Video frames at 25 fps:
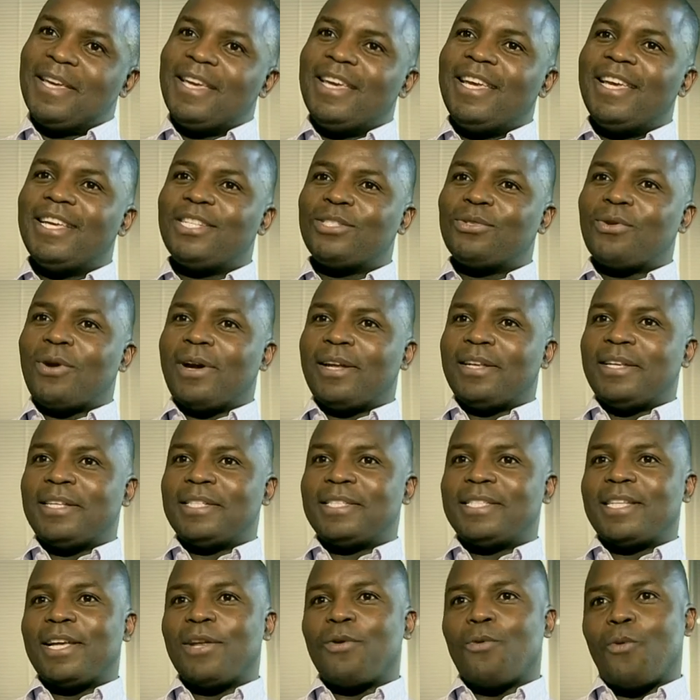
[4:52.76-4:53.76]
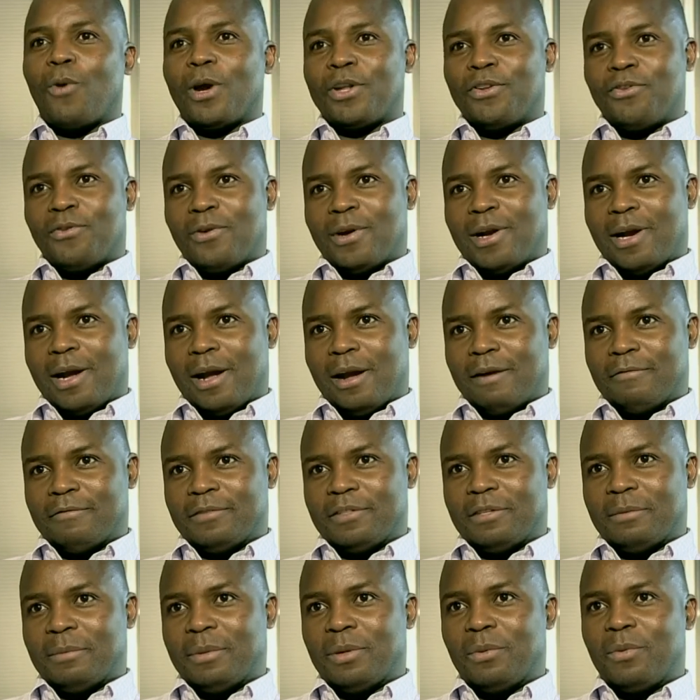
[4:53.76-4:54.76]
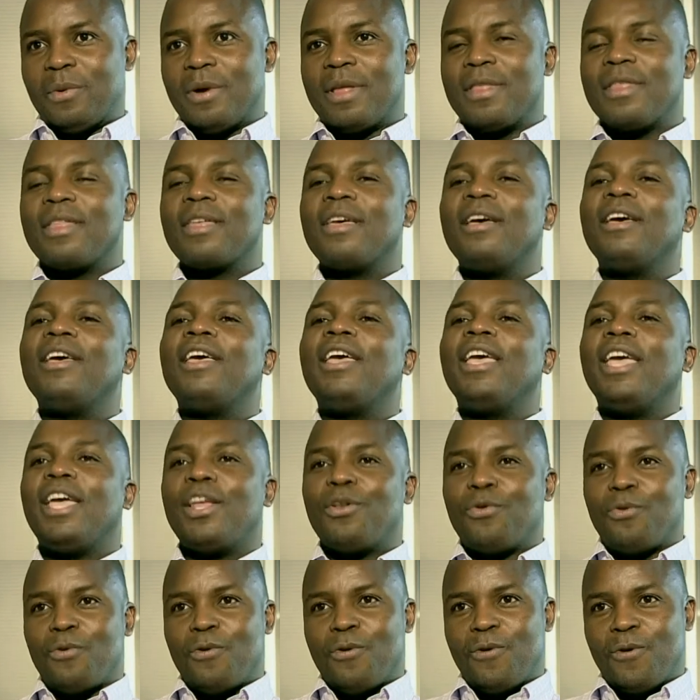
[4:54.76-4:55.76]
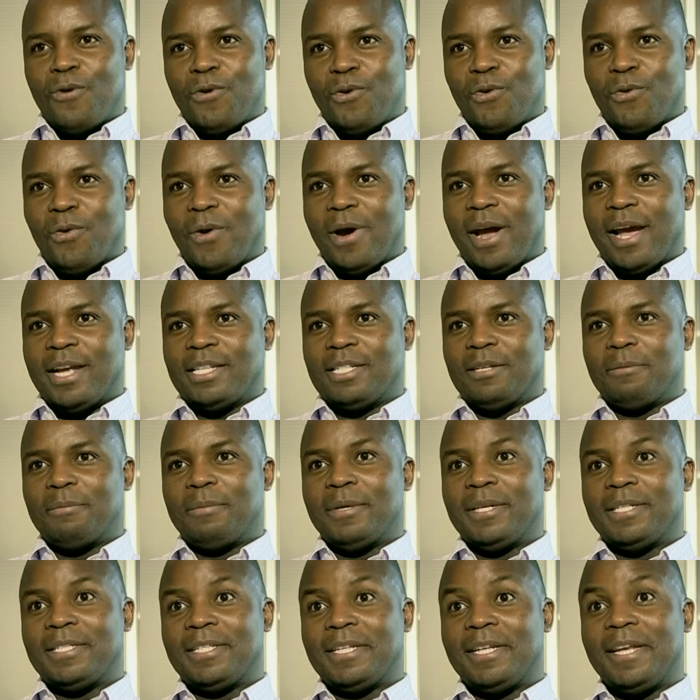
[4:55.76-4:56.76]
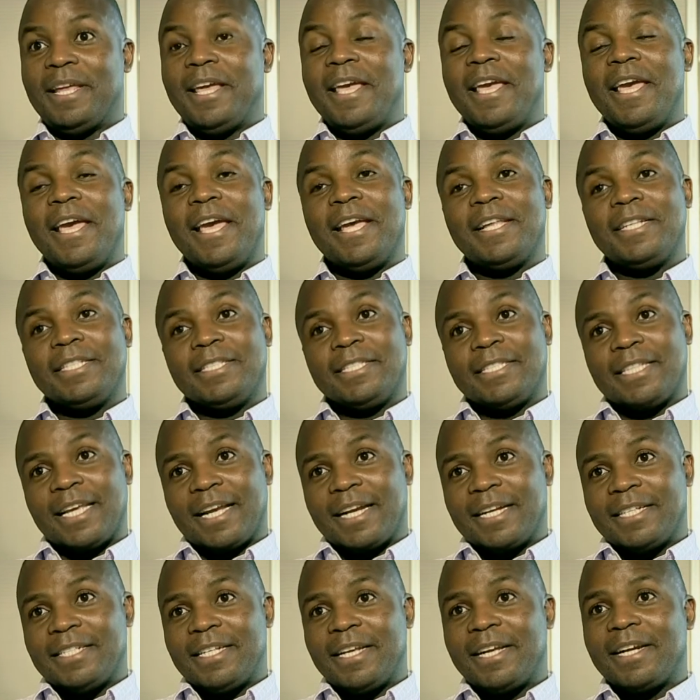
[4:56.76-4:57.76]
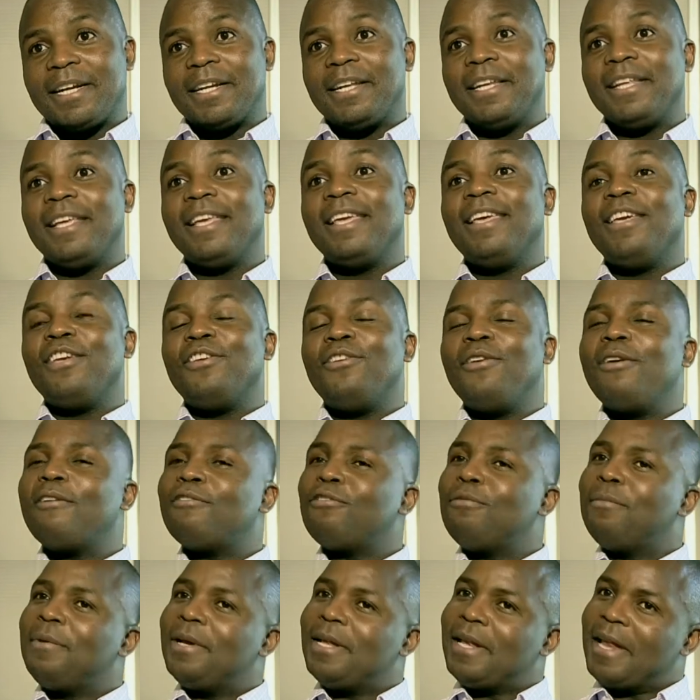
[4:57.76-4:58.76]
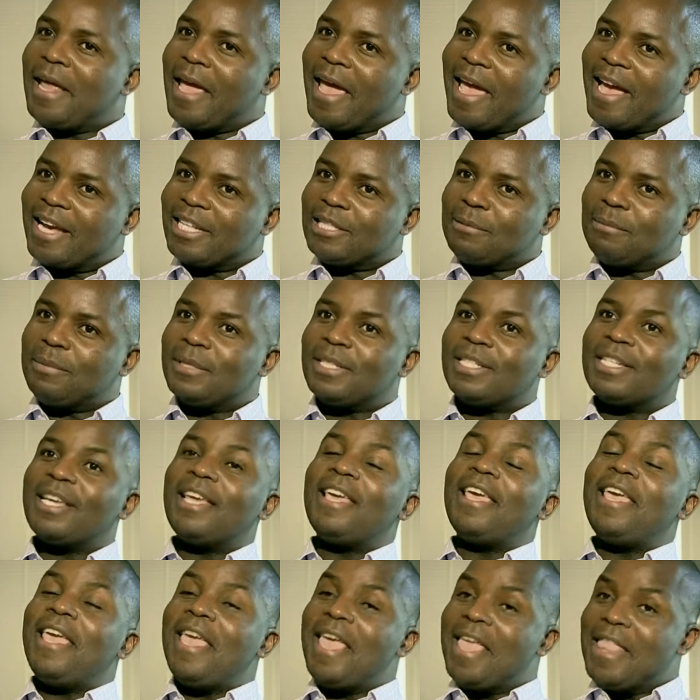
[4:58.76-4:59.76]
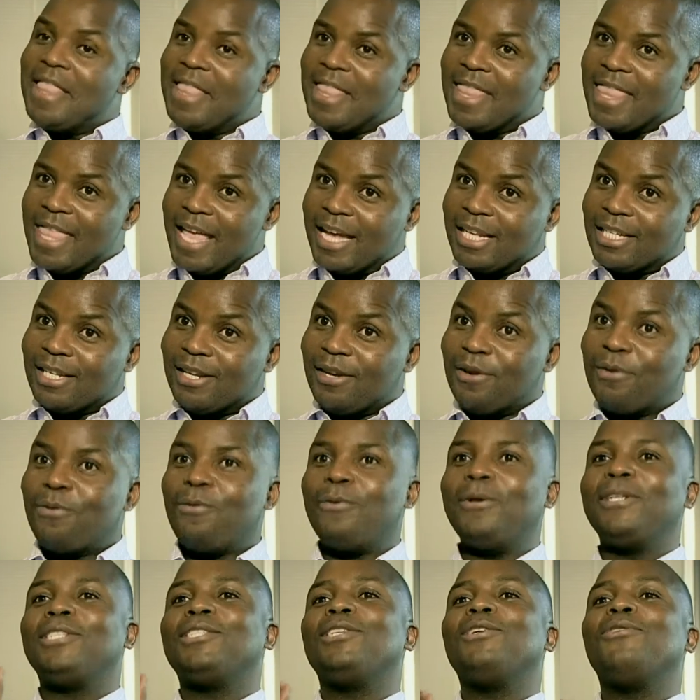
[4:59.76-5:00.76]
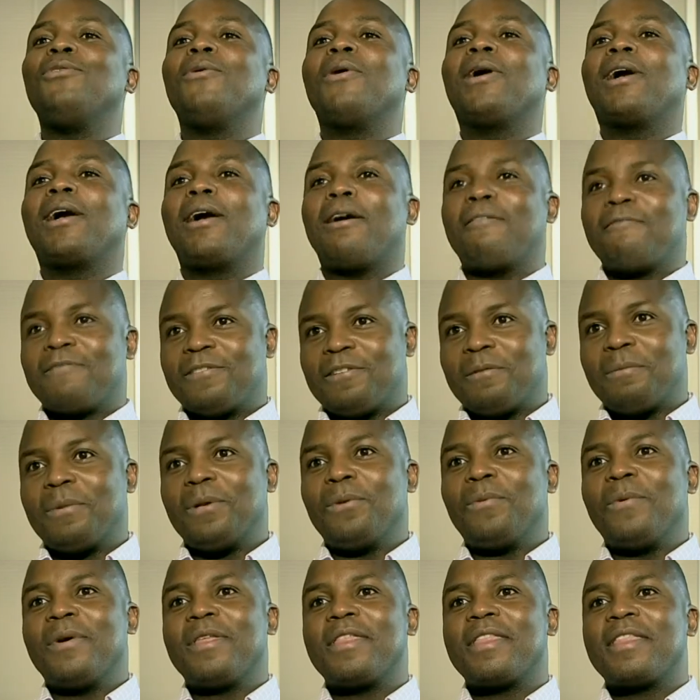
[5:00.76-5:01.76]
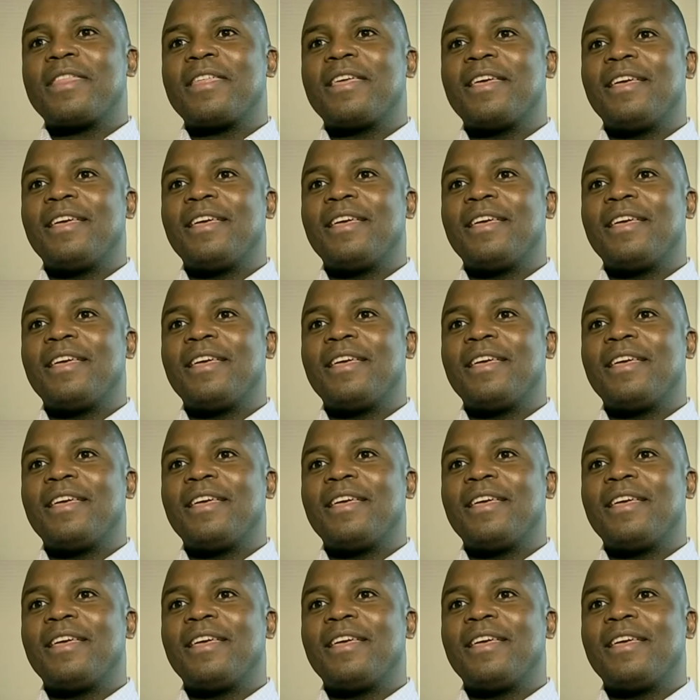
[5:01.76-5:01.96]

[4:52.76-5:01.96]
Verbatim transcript: Is to understand what you're comfortable with and who you are as a person. And secondarily, you have to be an expert in that which you are comfortable with.